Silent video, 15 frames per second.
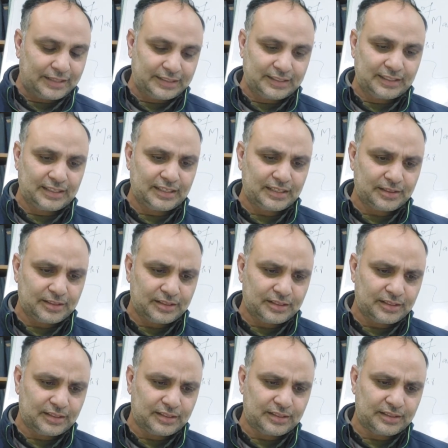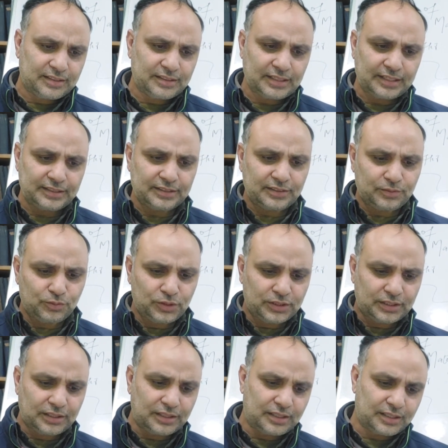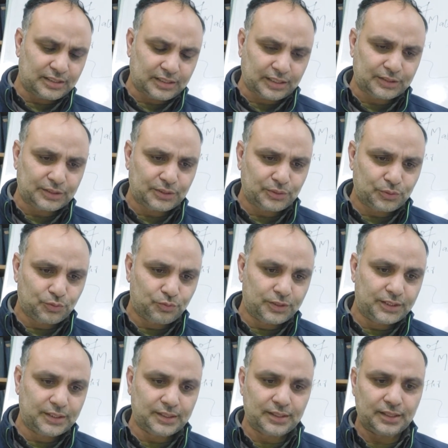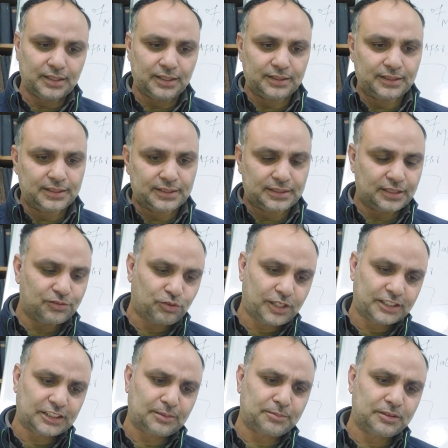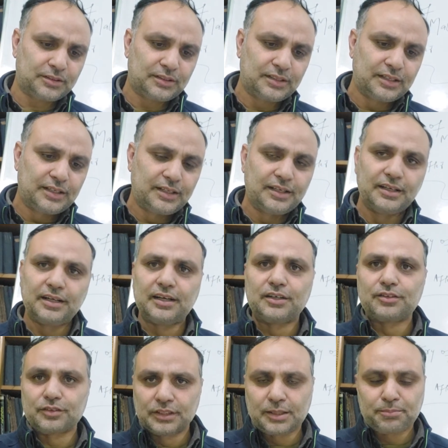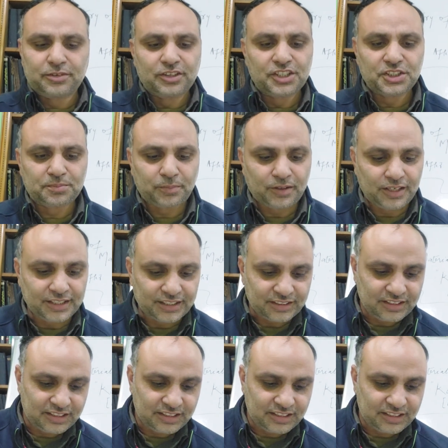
here, and we'll continue with this thing. For example, in the first part,